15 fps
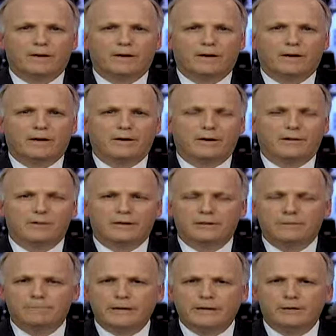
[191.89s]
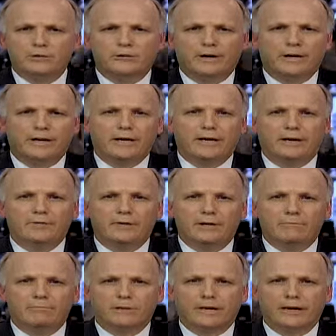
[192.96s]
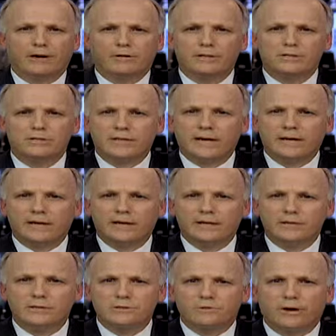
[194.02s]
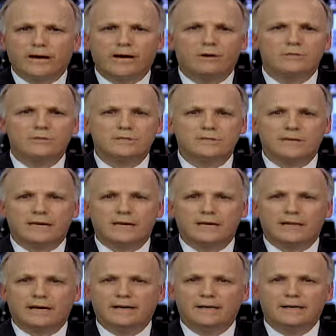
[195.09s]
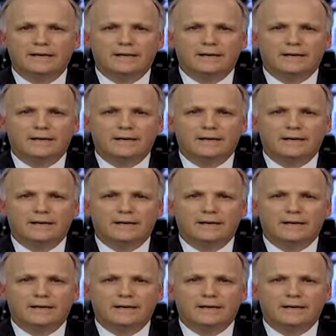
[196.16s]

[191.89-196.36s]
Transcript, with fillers: Uh, I think they're penetrating. I think Blair is standing his ground, stating that